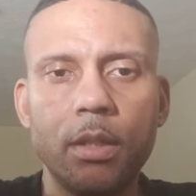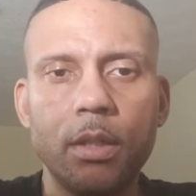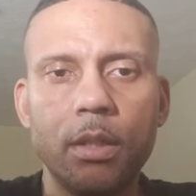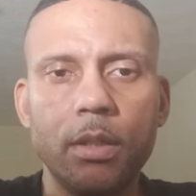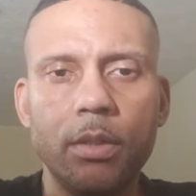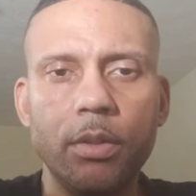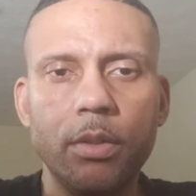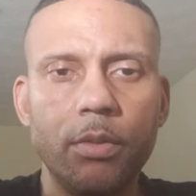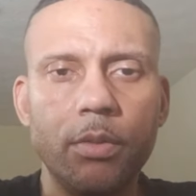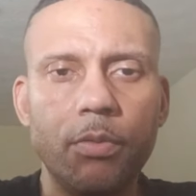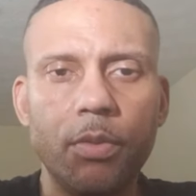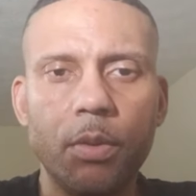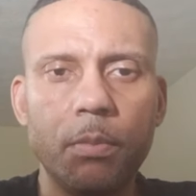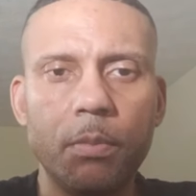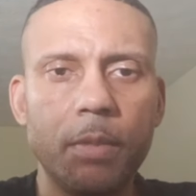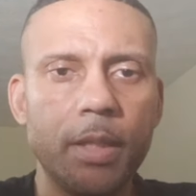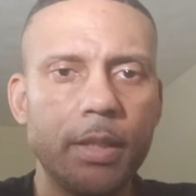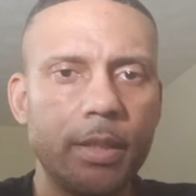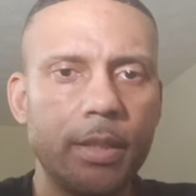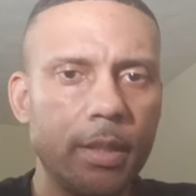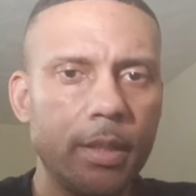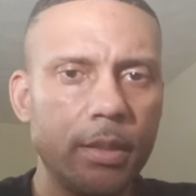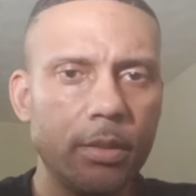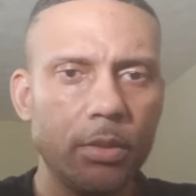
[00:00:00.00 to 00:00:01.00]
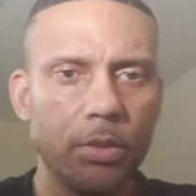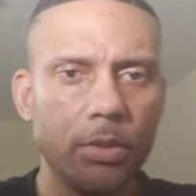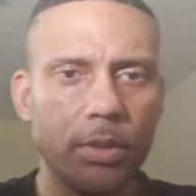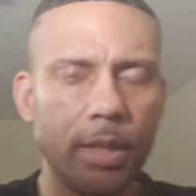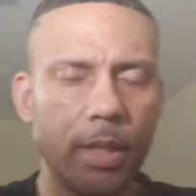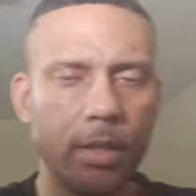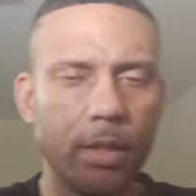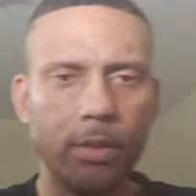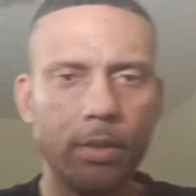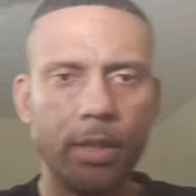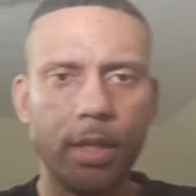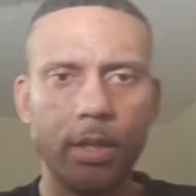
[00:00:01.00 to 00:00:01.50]
Do you feel my signals?
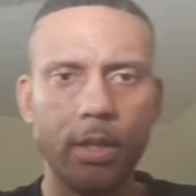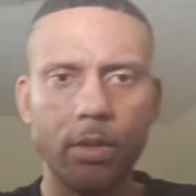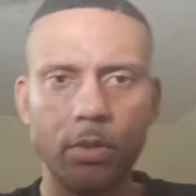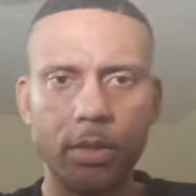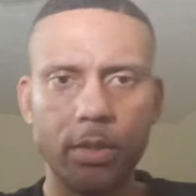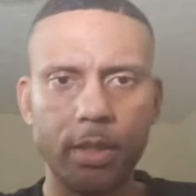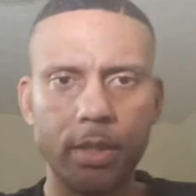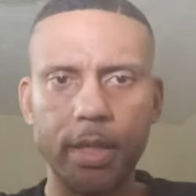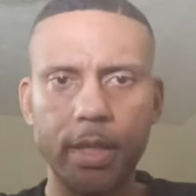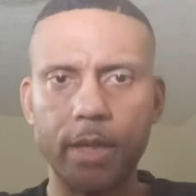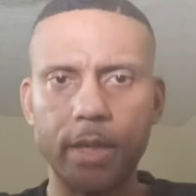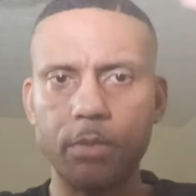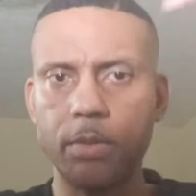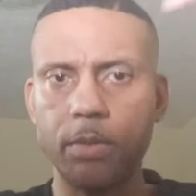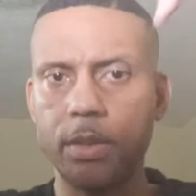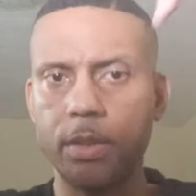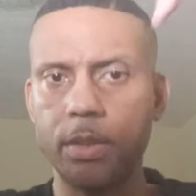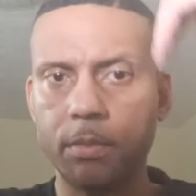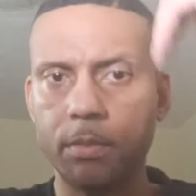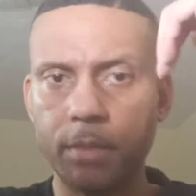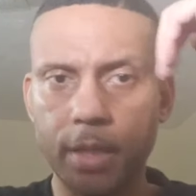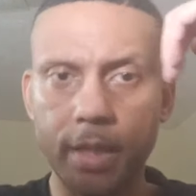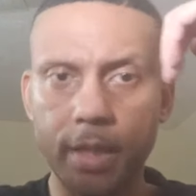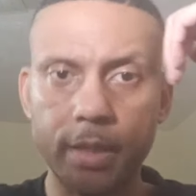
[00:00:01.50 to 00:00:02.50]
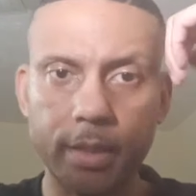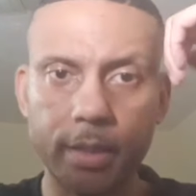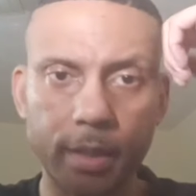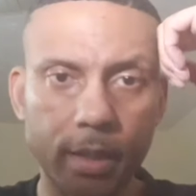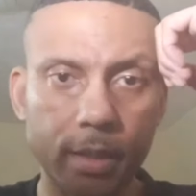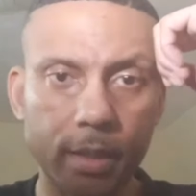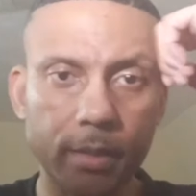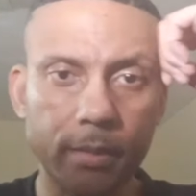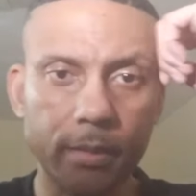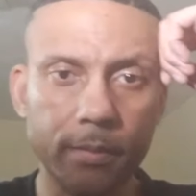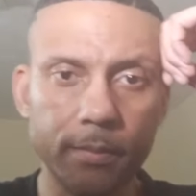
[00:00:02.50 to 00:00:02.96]
They don't connect with them like that.